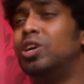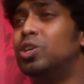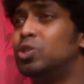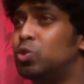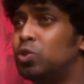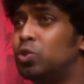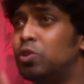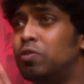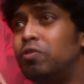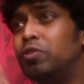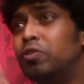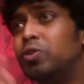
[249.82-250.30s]
So
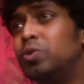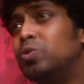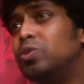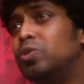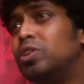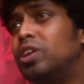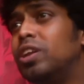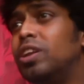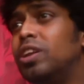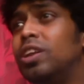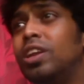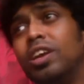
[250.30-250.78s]
if you
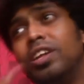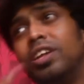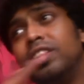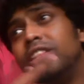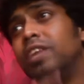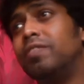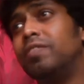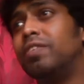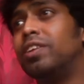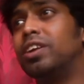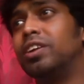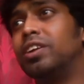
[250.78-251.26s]
tell, they
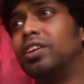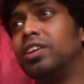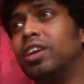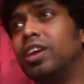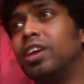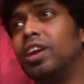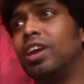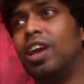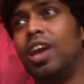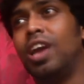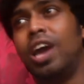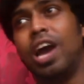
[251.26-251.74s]
will agree.
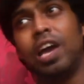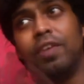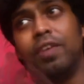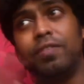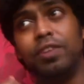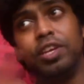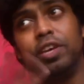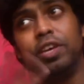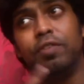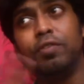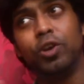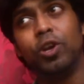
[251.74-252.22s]
I will
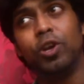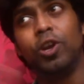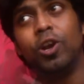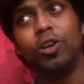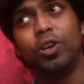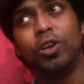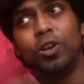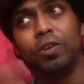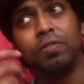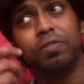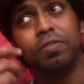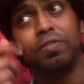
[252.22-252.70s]
give you a lot
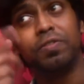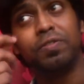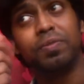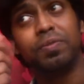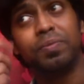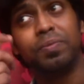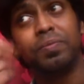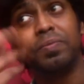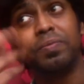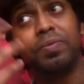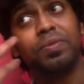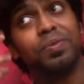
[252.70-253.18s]
of...
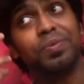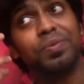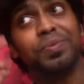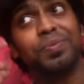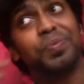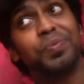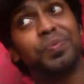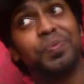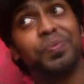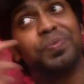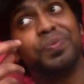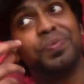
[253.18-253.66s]

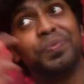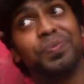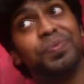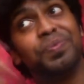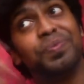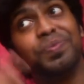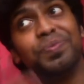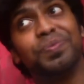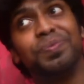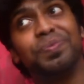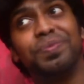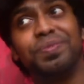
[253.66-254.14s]

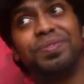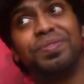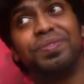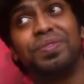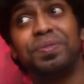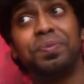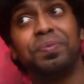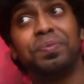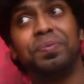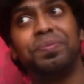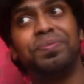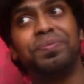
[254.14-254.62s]
Mm-hmm.